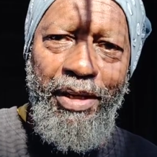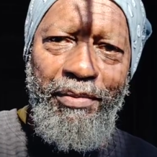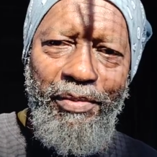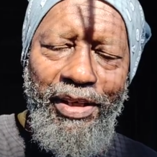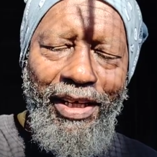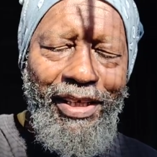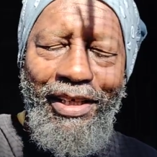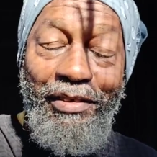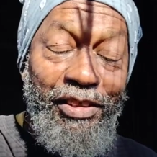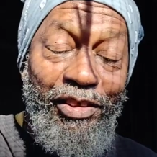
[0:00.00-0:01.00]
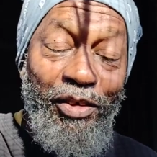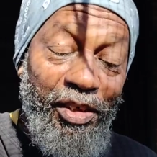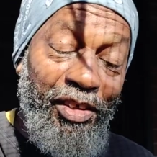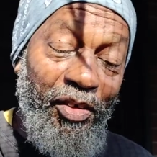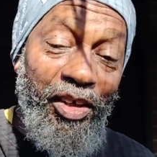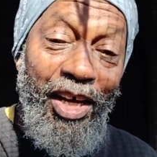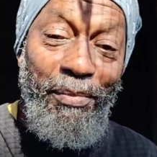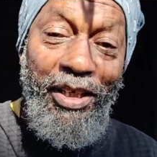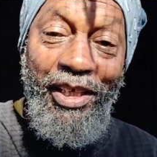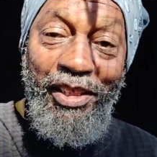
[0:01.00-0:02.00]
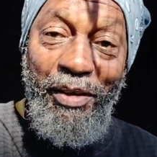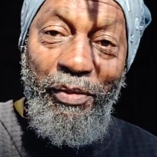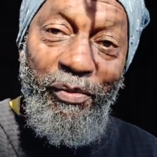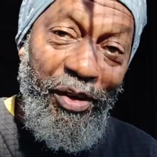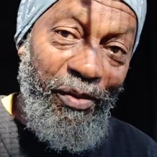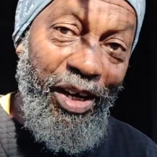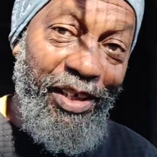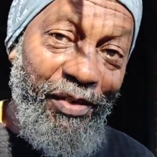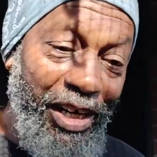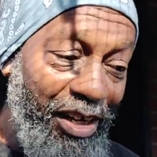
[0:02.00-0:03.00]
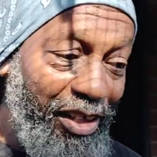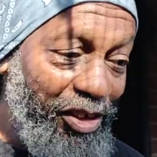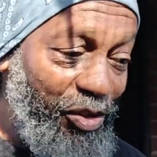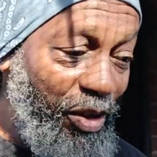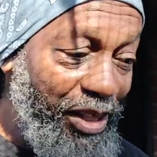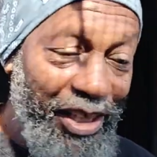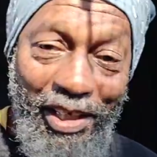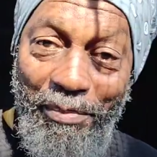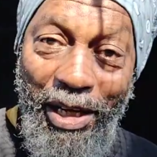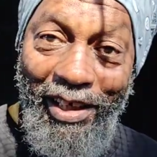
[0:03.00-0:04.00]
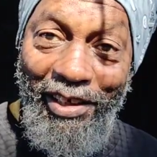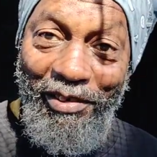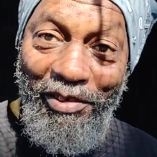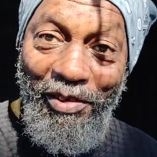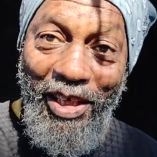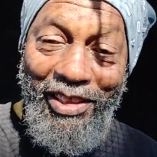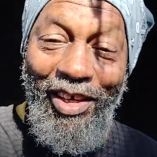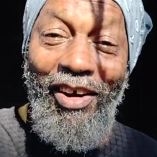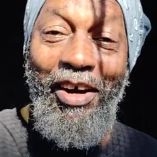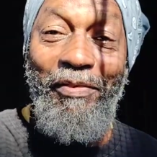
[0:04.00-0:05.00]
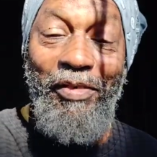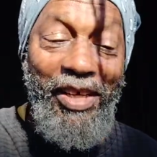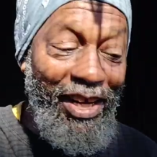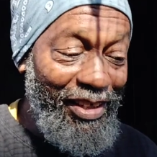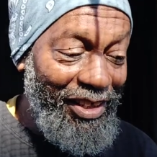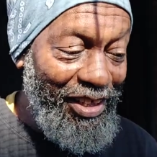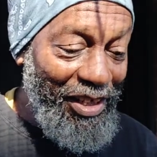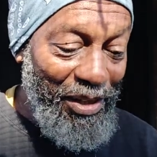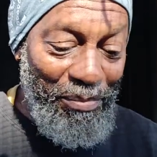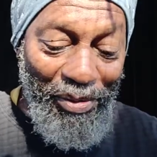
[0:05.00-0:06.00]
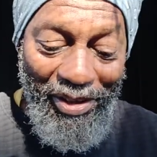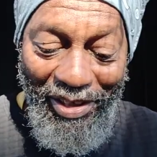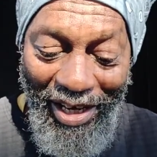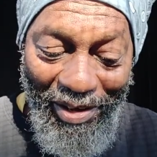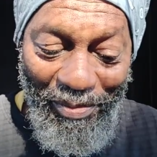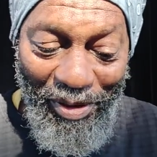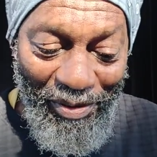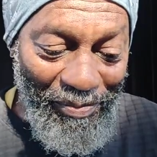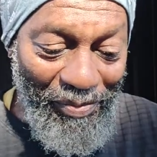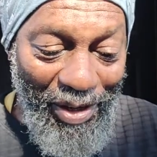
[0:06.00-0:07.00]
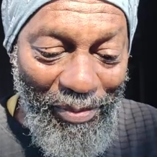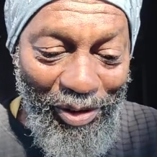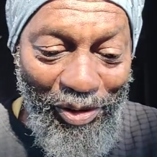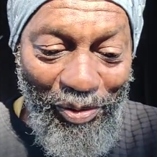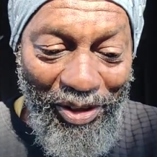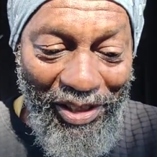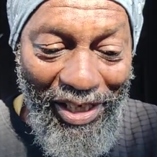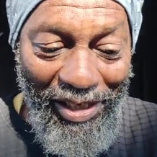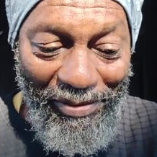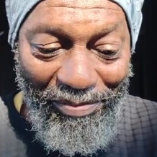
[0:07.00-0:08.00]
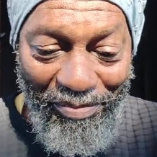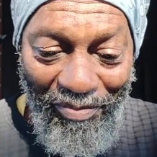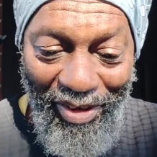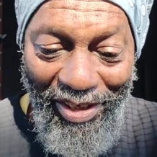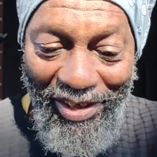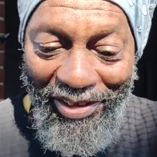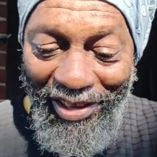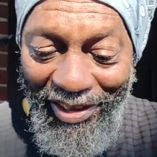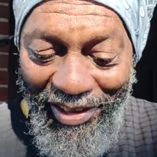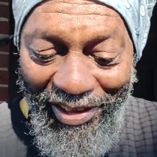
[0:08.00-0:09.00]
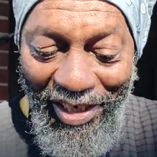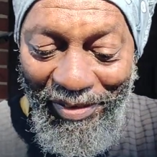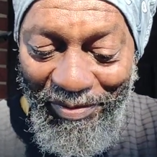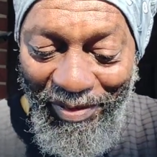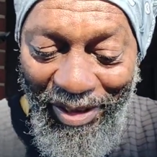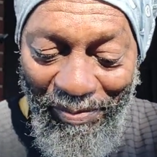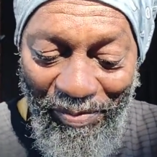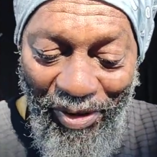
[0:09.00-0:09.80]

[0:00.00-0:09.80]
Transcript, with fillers: and when I can't, it's a little complicated thing. But when, I when I lock the door, I can't get back in. So I said, "Oh, I forgot." But now I'm gonna I'm gonna do this now. Now check this out, right?